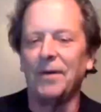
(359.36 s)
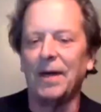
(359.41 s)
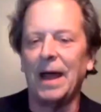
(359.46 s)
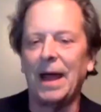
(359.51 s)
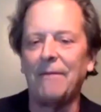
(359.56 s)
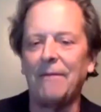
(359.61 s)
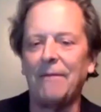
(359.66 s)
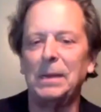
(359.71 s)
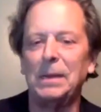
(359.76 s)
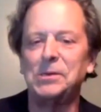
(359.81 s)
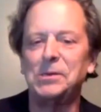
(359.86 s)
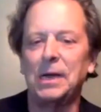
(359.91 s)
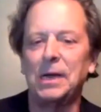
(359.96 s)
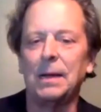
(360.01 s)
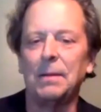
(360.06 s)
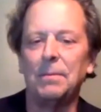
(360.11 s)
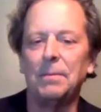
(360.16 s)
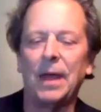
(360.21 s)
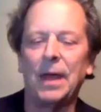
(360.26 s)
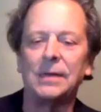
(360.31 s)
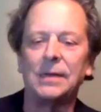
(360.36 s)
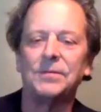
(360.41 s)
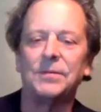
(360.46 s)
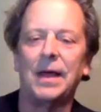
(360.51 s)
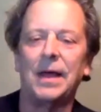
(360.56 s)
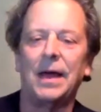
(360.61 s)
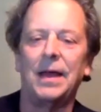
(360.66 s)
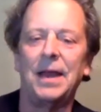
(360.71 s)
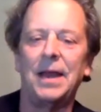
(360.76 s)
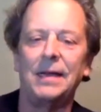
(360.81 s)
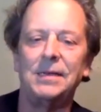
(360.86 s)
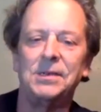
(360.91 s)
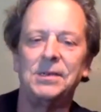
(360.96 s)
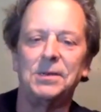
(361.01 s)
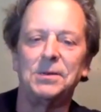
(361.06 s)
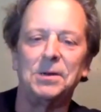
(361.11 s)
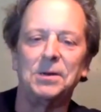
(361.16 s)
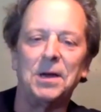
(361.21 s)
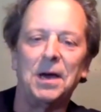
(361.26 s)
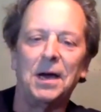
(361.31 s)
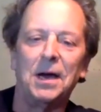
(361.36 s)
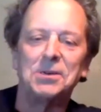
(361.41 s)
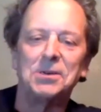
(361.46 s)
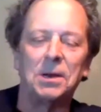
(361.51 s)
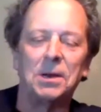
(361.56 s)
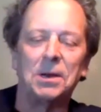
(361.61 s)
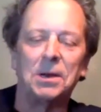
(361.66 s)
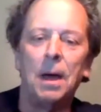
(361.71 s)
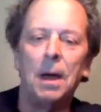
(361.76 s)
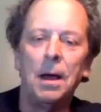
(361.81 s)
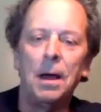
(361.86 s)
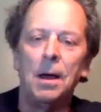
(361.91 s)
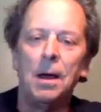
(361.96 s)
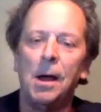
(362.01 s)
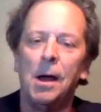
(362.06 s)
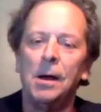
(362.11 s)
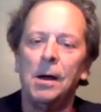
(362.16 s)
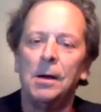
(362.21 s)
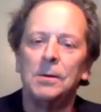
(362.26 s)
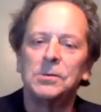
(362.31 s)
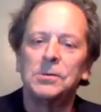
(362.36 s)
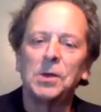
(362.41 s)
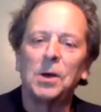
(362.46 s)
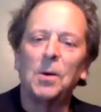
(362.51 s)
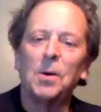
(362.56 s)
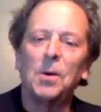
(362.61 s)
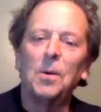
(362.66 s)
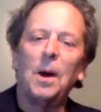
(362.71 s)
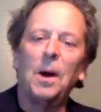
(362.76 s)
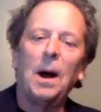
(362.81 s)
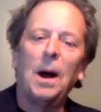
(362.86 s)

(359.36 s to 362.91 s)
having me, Jacob. Thanks for that nice introduction. So